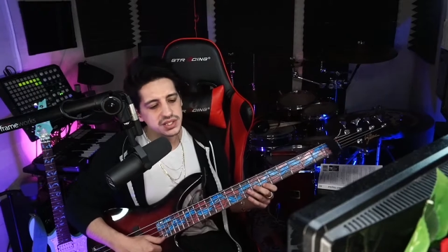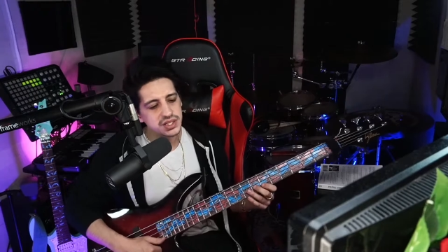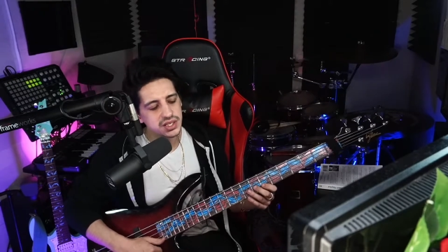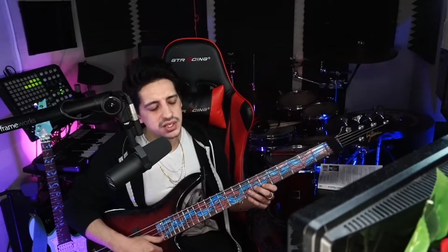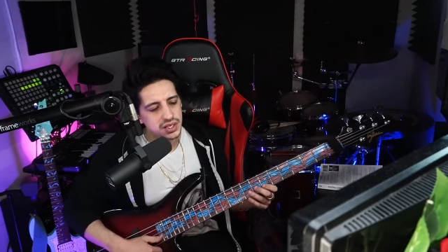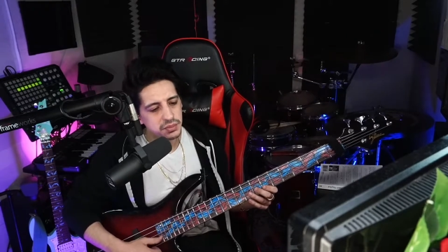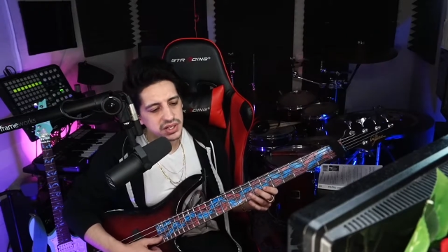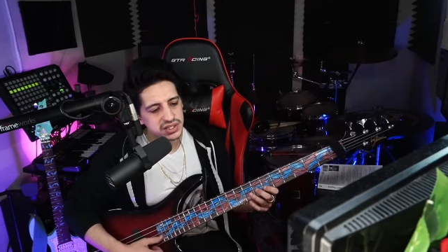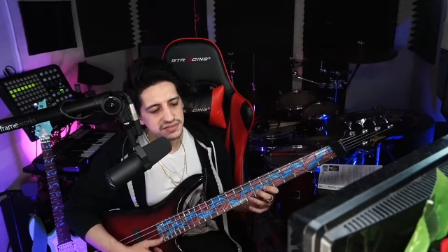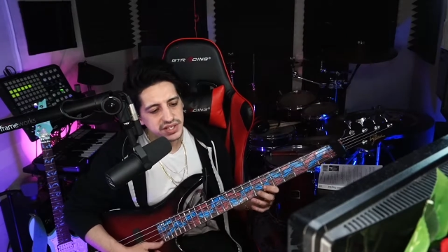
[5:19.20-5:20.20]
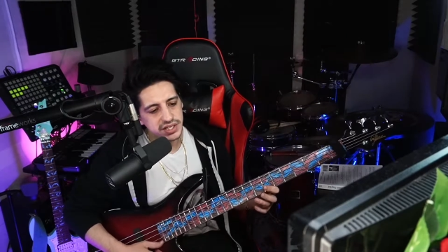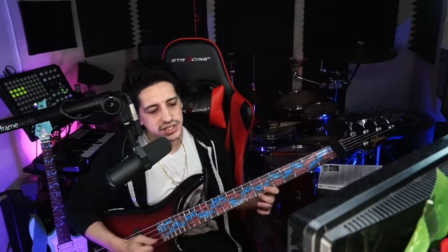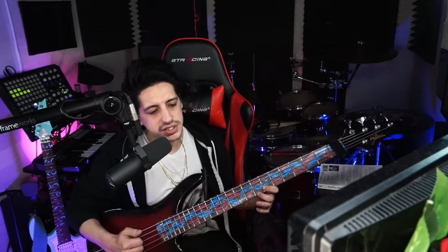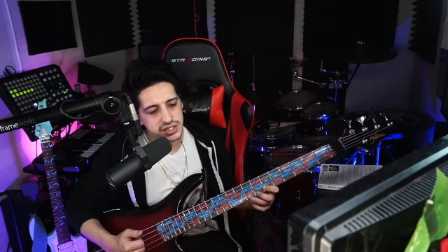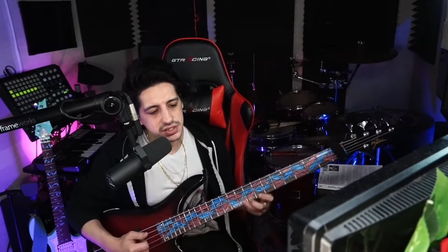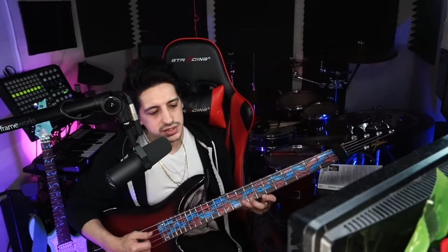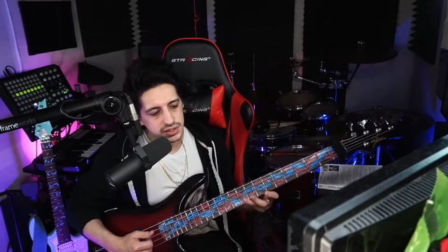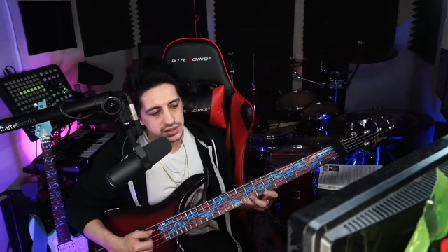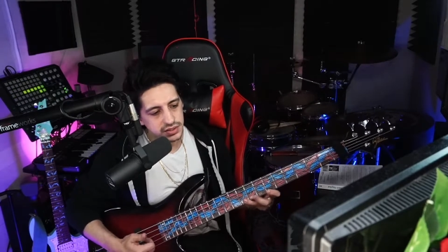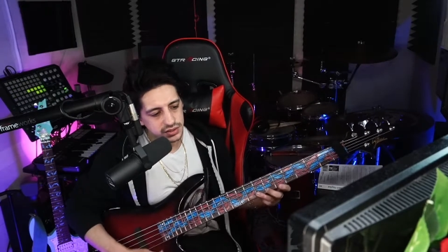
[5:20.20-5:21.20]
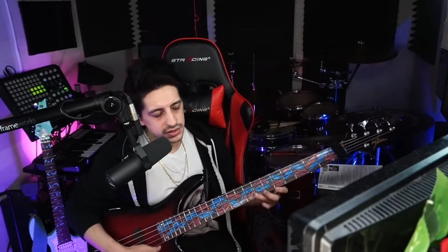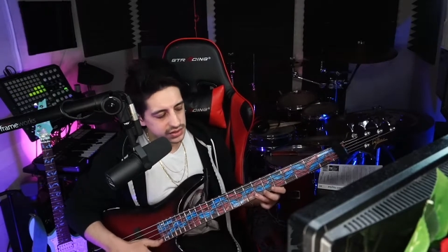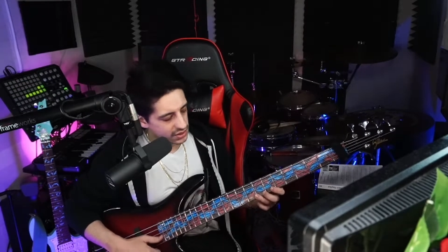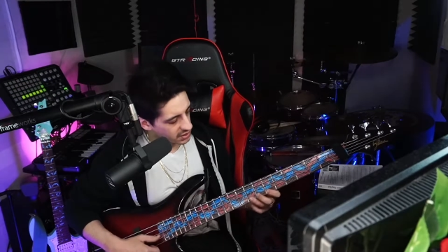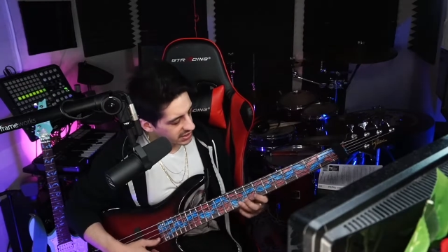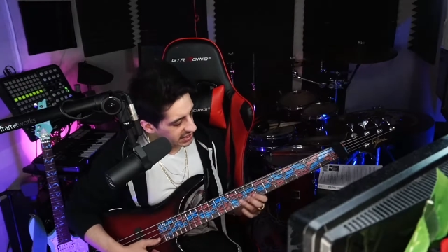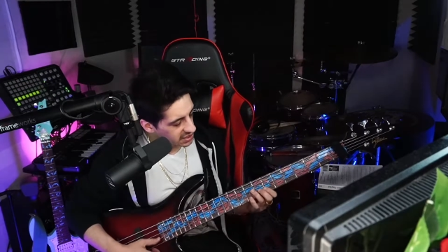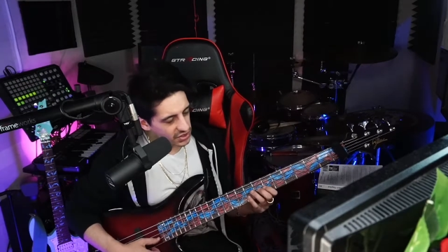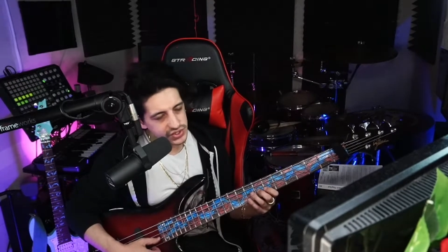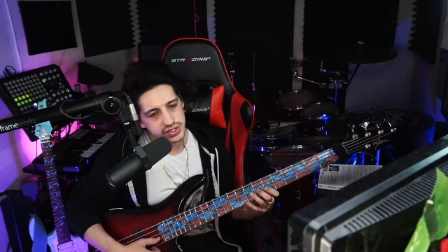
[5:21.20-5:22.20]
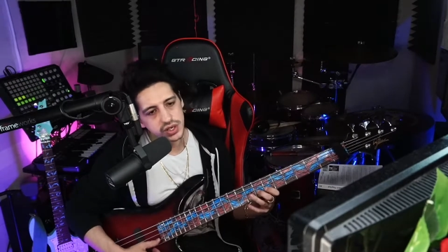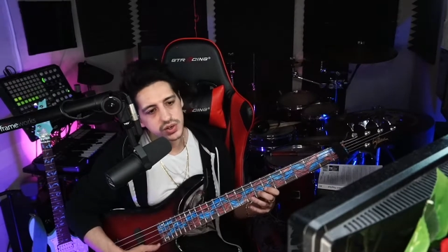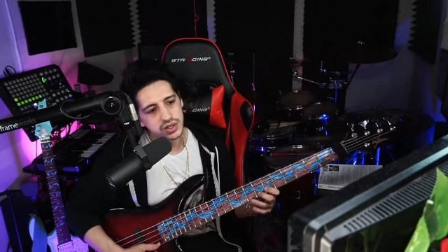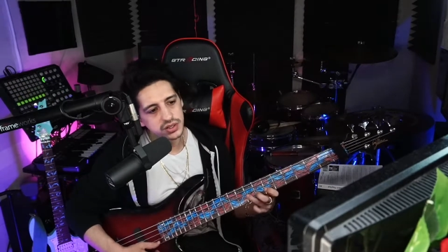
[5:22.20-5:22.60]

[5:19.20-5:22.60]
like my left hand is, and again I'll go slower,